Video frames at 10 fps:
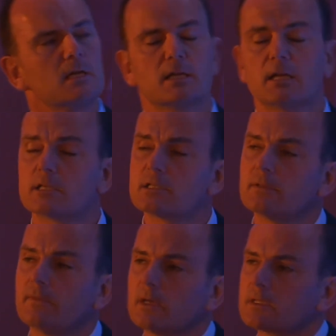Connected
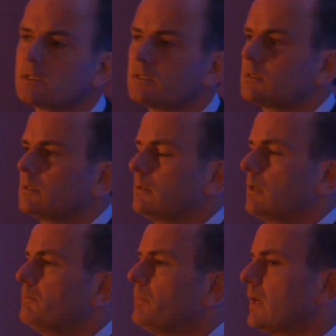devices,
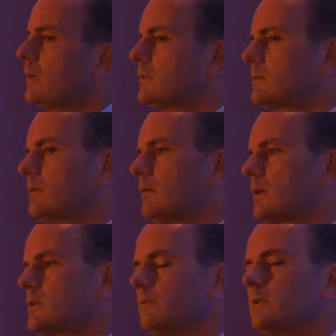embedded
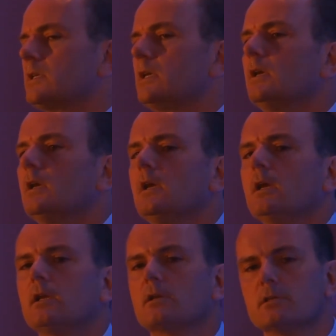connectivity
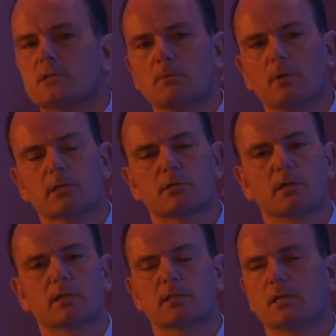in consumer
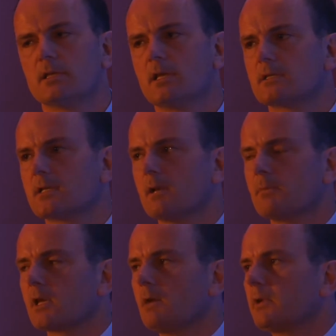electronics is now
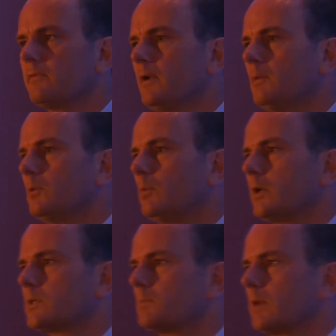becoming far more
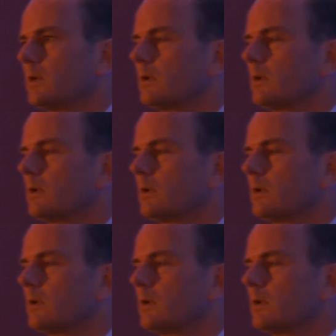widespread.